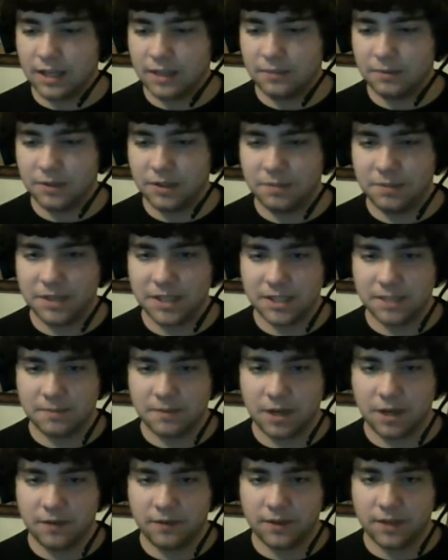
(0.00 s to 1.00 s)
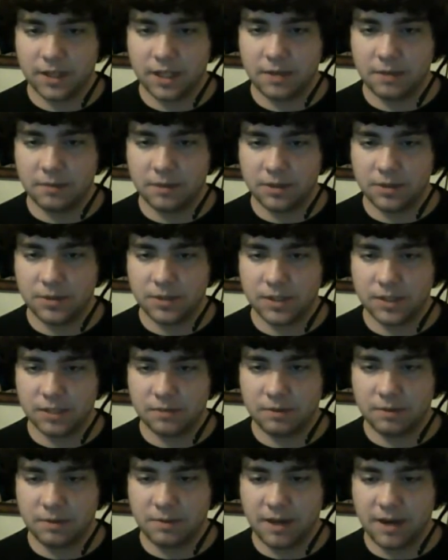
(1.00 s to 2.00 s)
it really pisses me off that they keep losing so
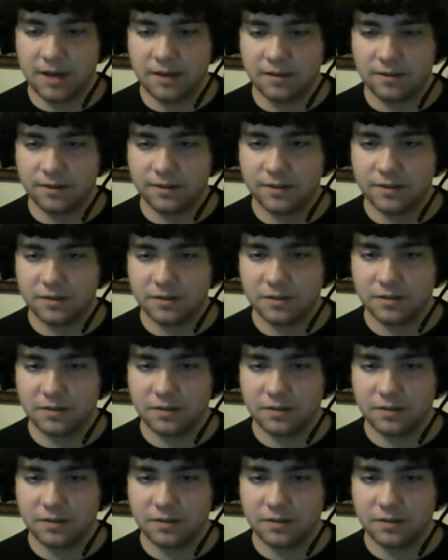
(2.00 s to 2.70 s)
many battles.